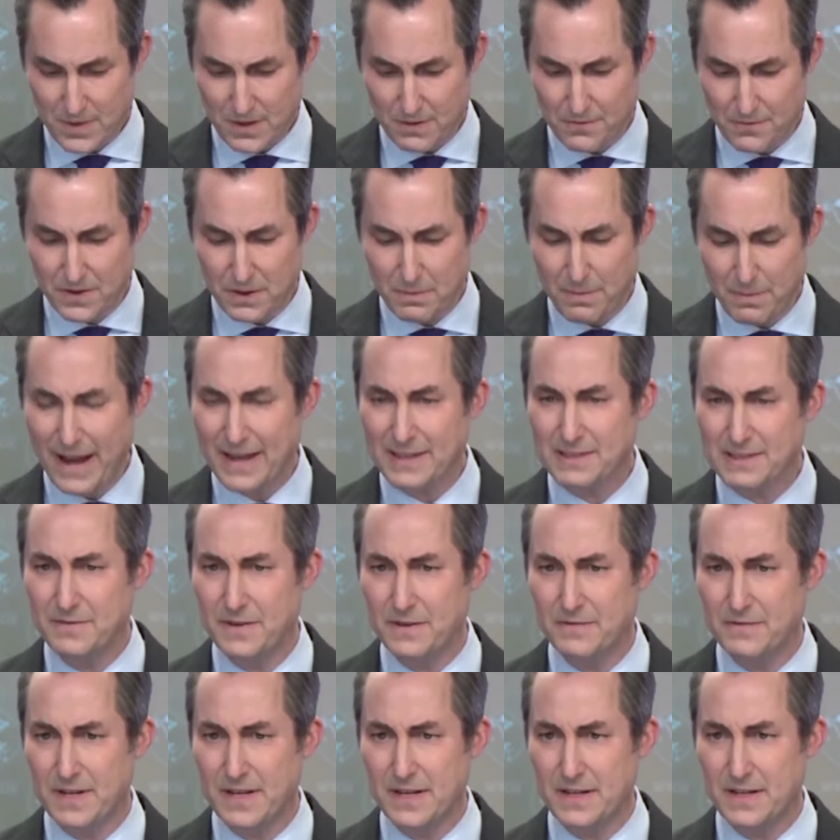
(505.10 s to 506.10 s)
For the past
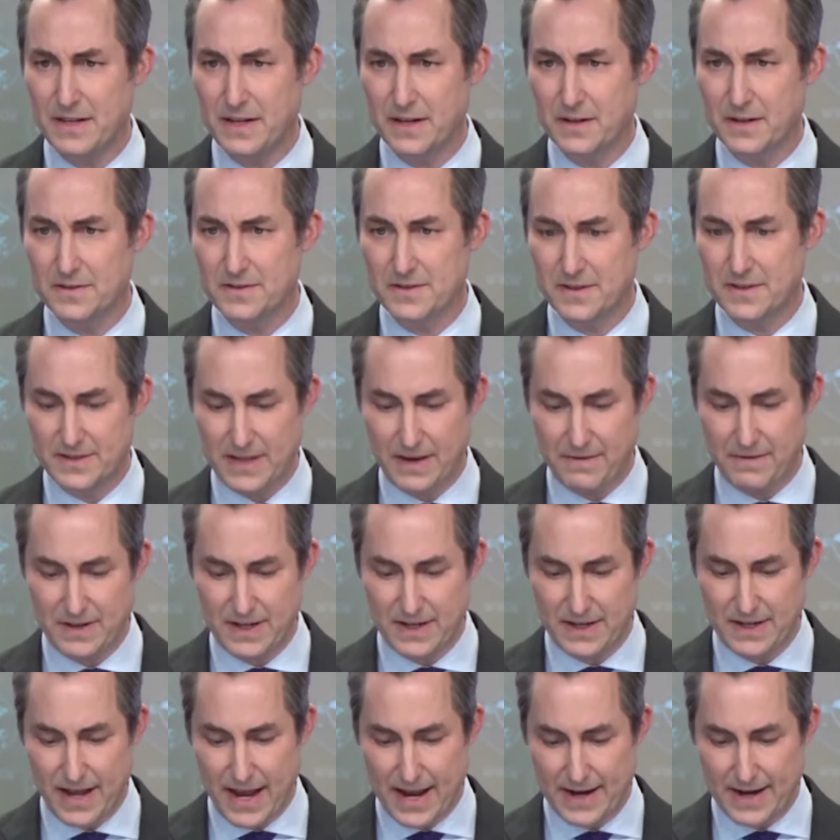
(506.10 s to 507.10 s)
15 years, the
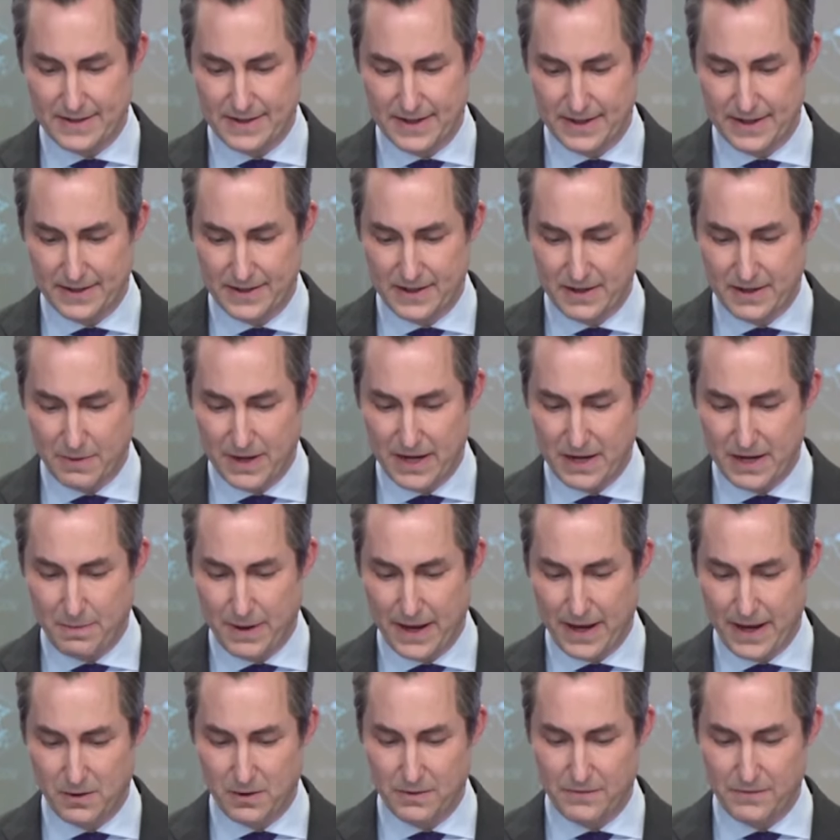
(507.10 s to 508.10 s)
1718 Committee
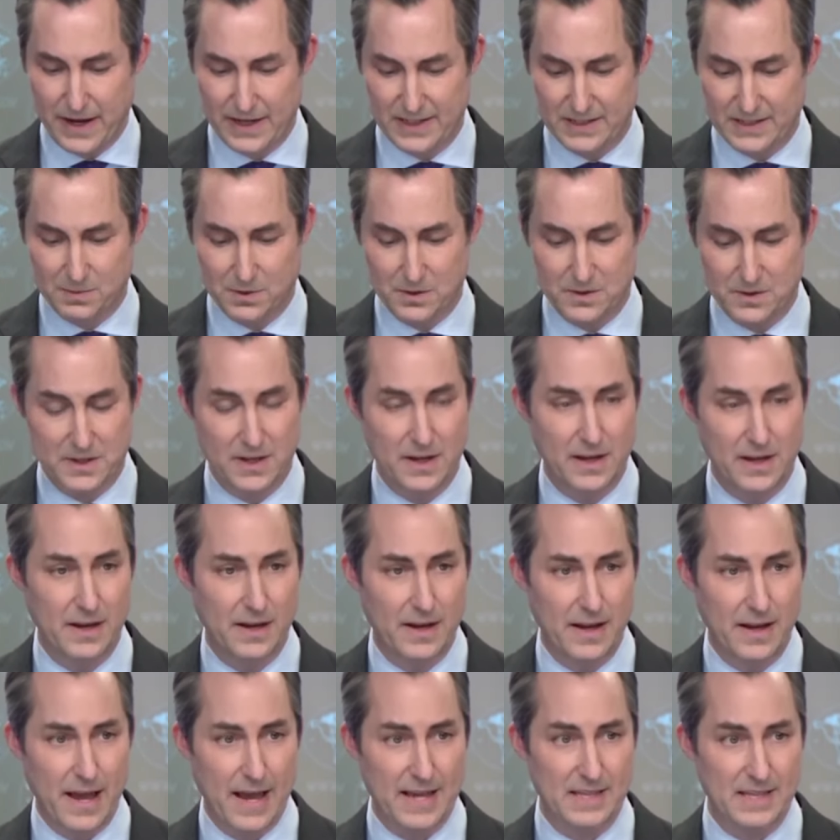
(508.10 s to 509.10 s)
Panel of Experts
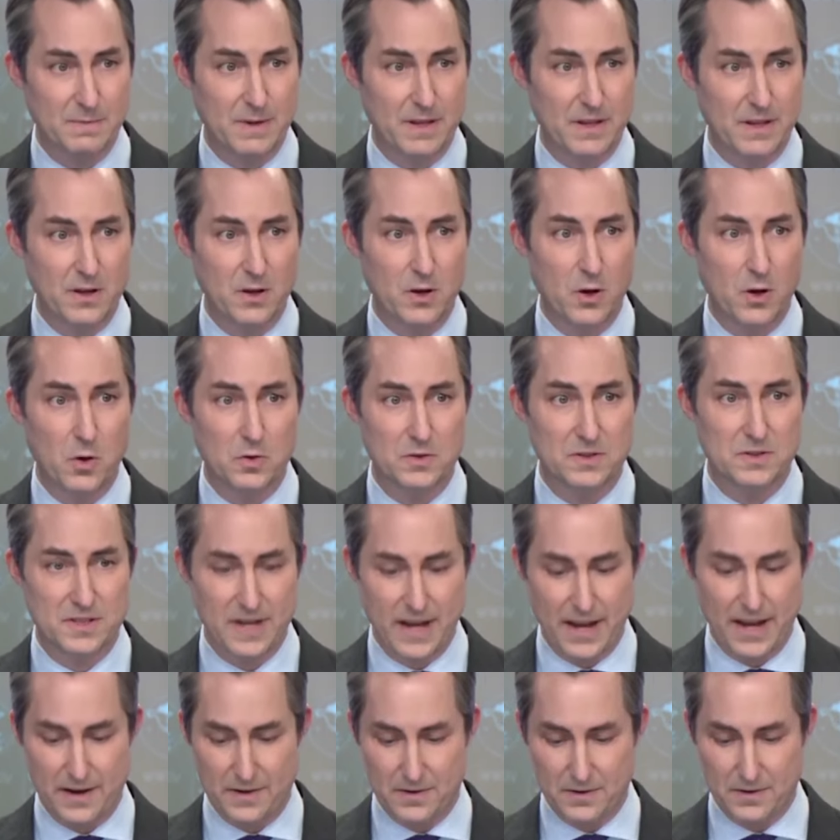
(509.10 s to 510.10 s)
has been the gold
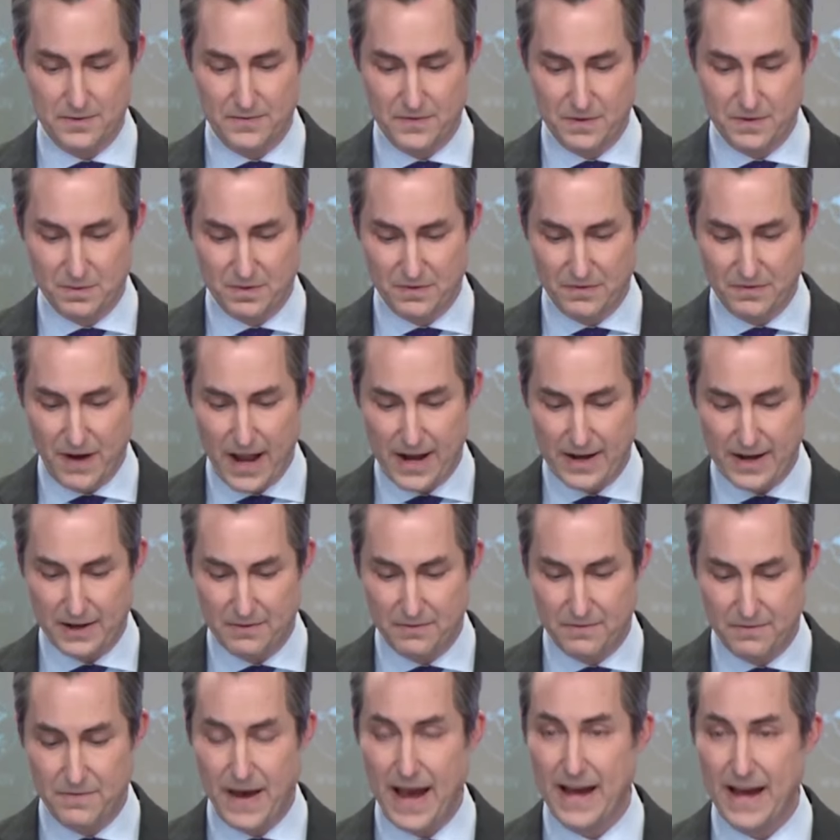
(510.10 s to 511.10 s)
standard for
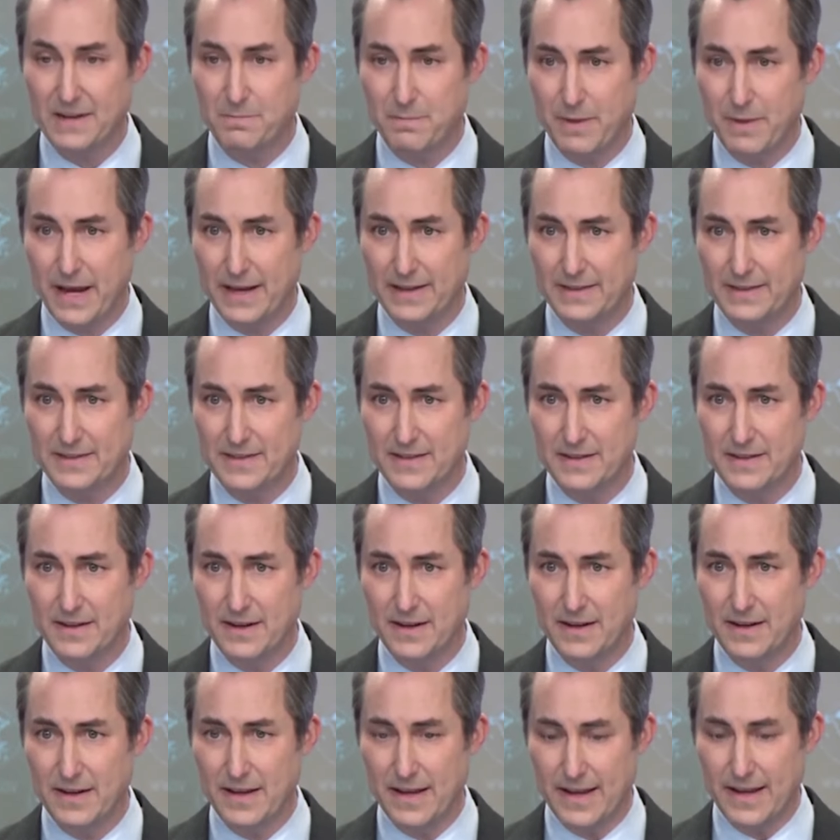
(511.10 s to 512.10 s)
providing fact-based,
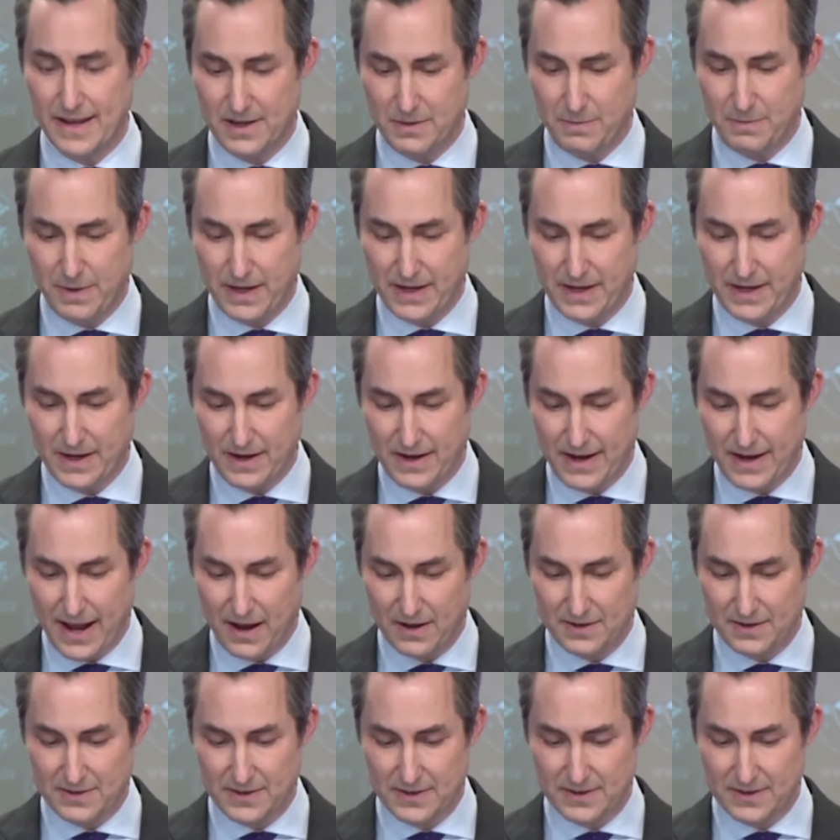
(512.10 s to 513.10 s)
independent
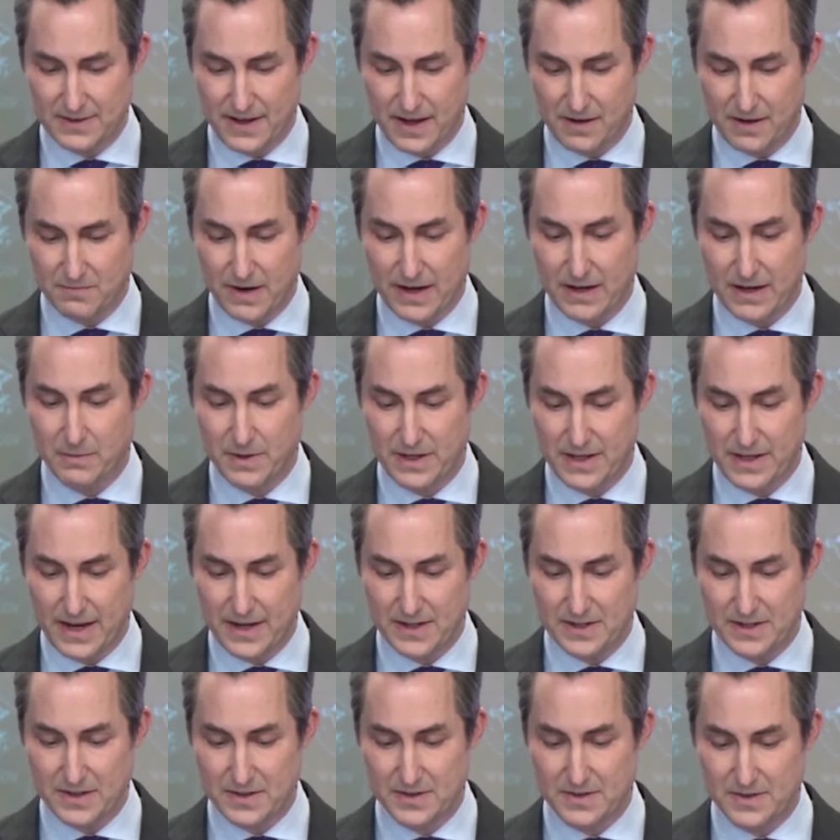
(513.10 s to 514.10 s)
analysis and
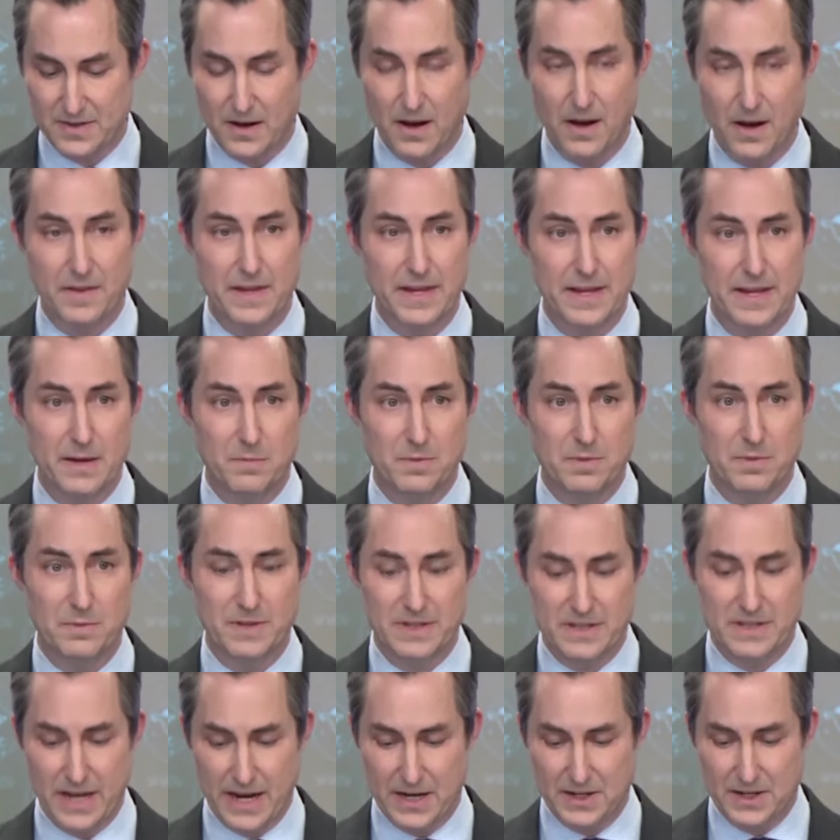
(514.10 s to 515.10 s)
recommendations on the
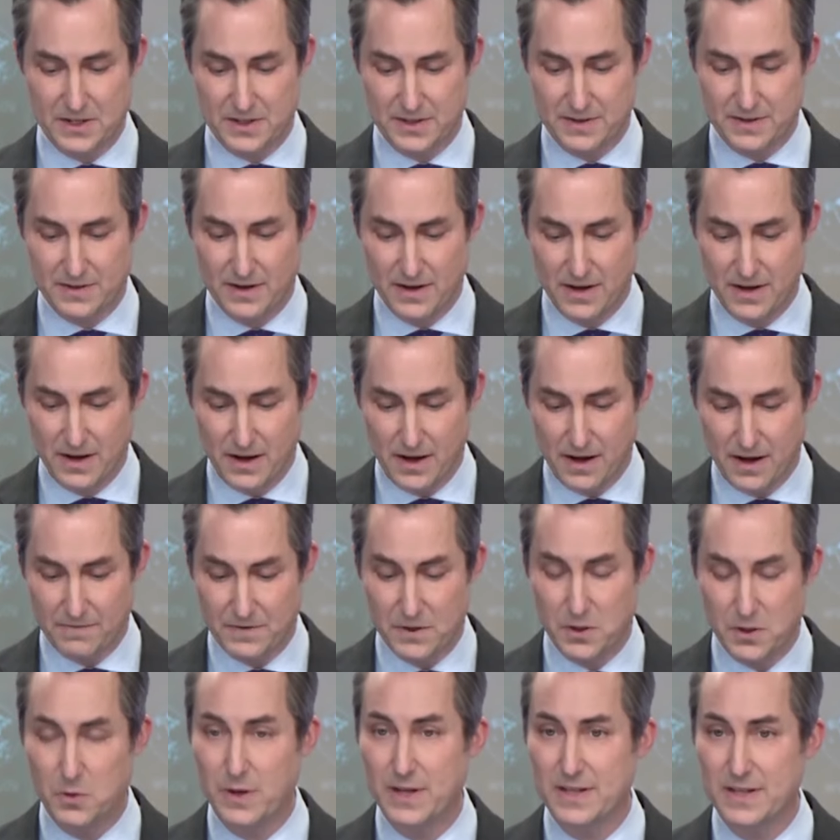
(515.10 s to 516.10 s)
implementation
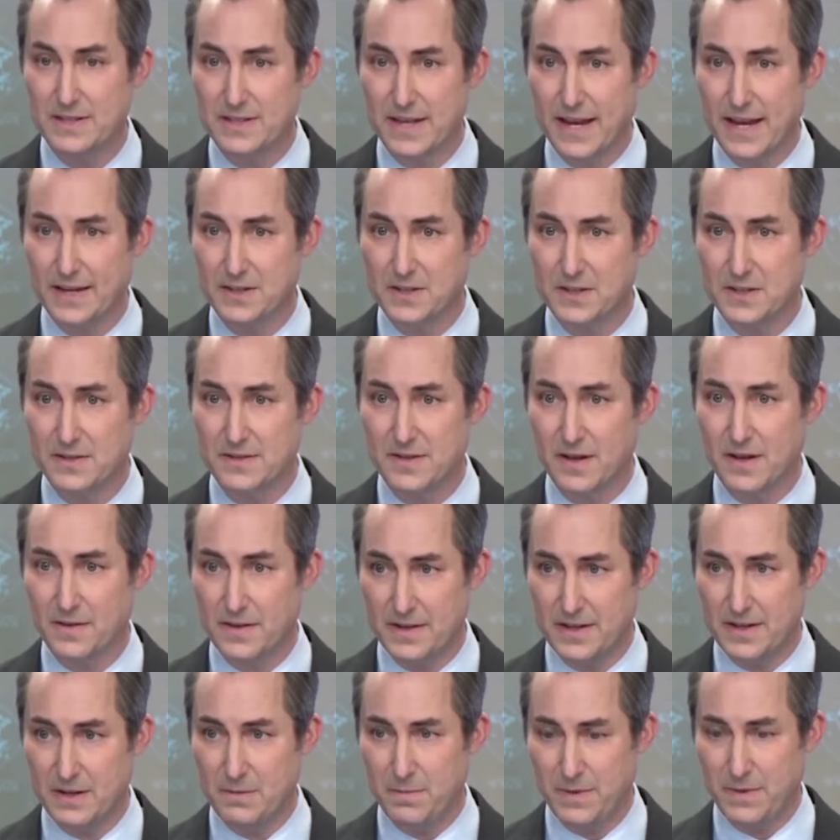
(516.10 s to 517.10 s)
of UN sanctions on
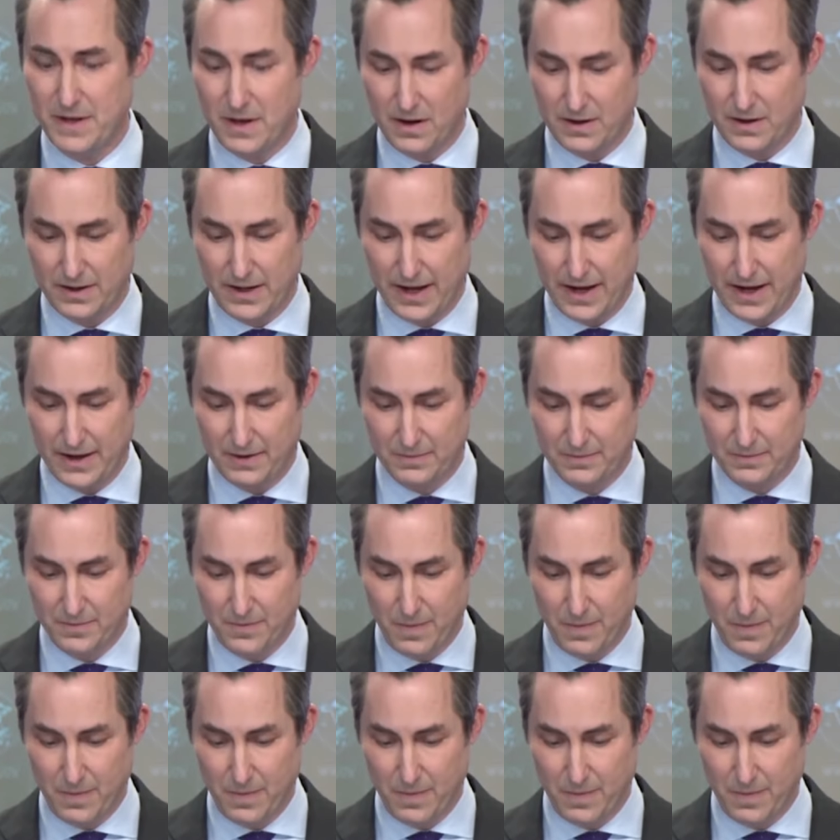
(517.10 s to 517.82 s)
the DPRK.